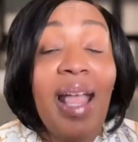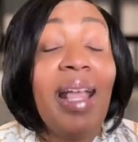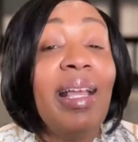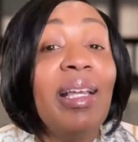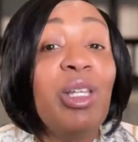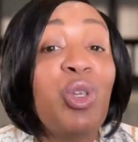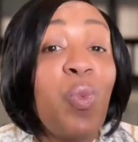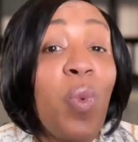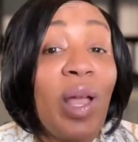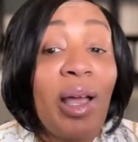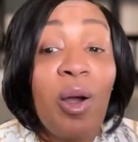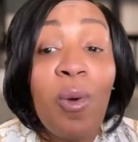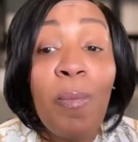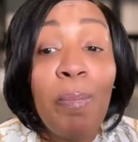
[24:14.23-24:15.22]
and
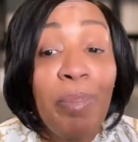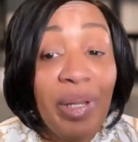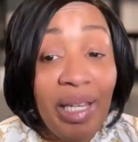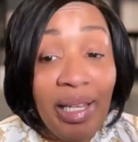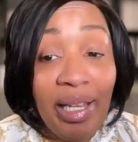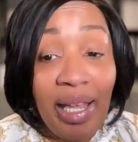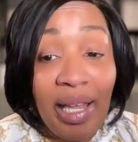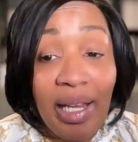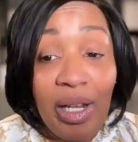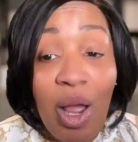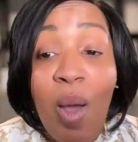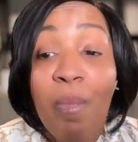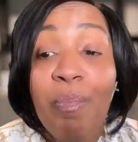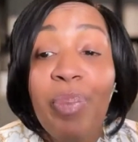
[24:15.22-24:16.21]
well-being,
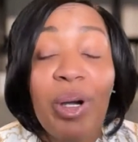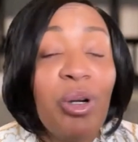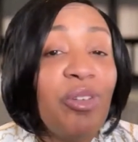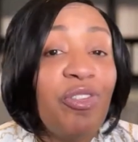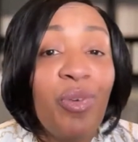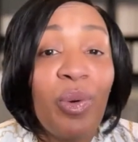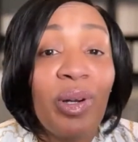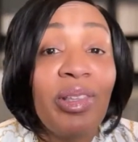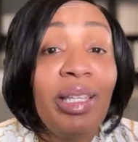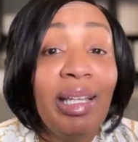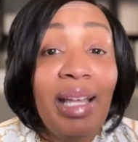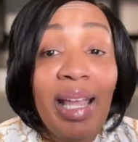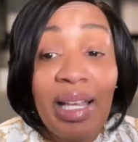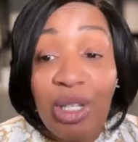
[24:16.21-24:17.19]
both for the
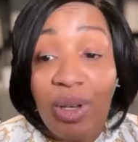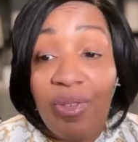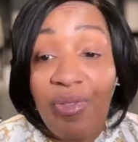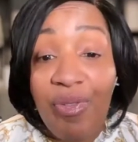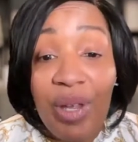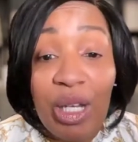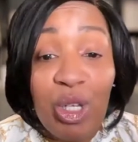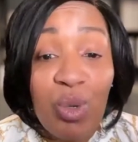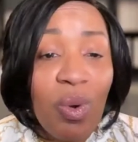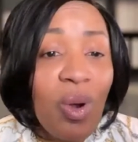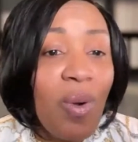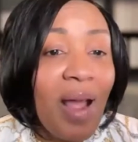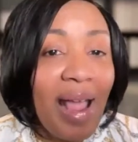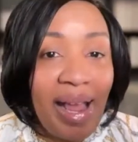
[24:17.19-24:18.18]

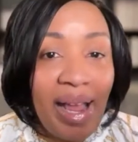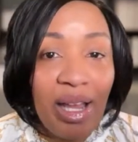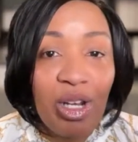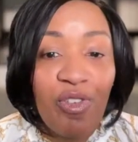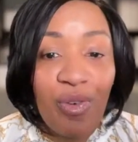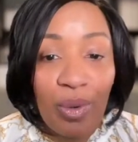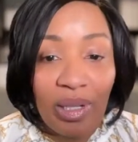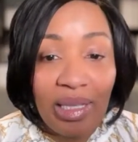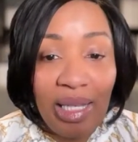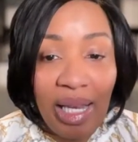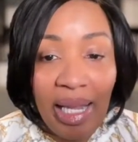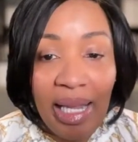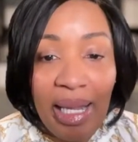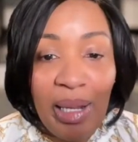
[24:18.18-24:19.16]
individual and for
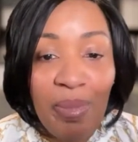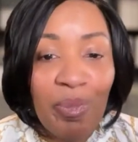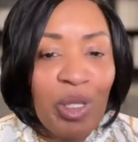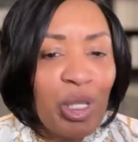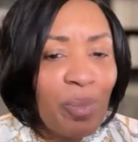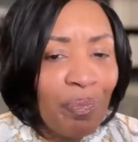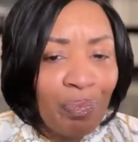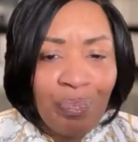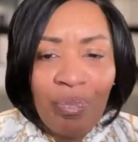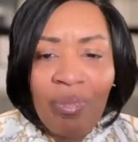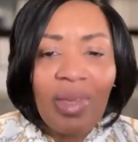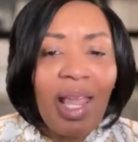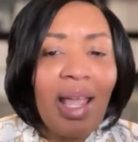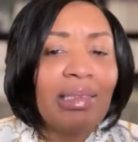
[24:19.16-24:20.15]
teams.
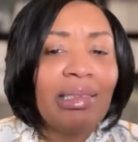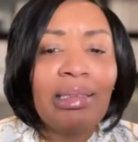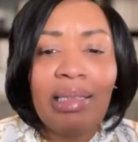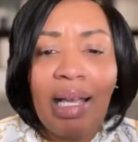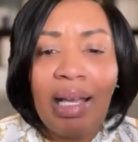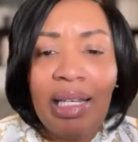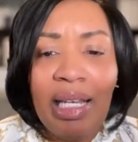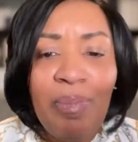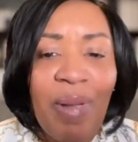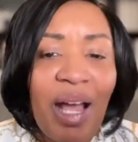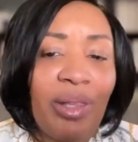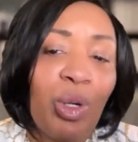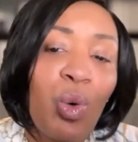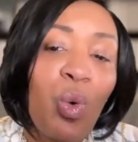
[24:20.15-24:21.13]
A study
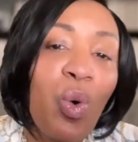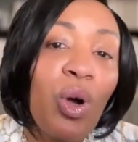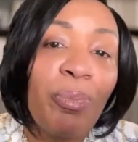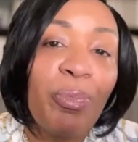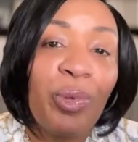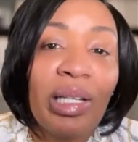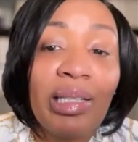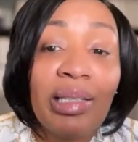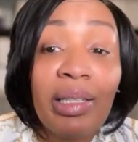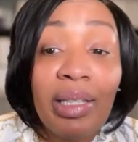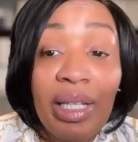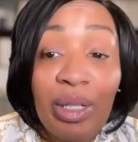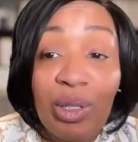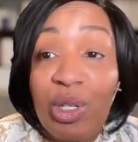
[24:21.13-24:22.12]
by the Corporate
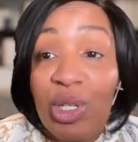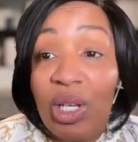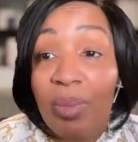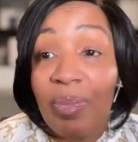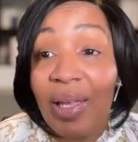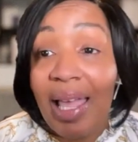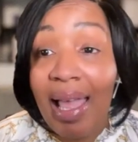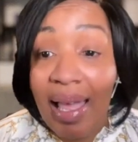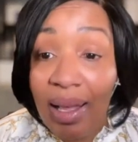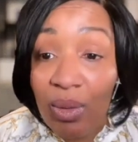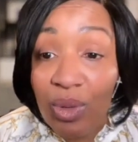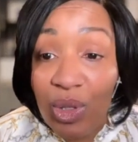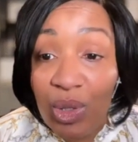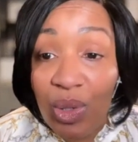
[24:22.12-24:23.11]
Leadership
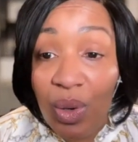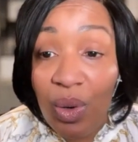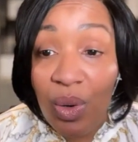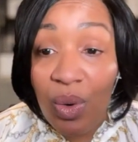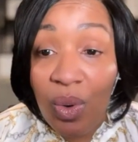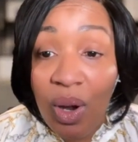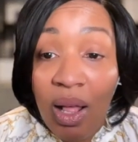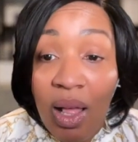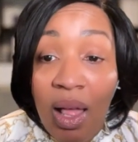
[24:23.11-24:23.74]
Council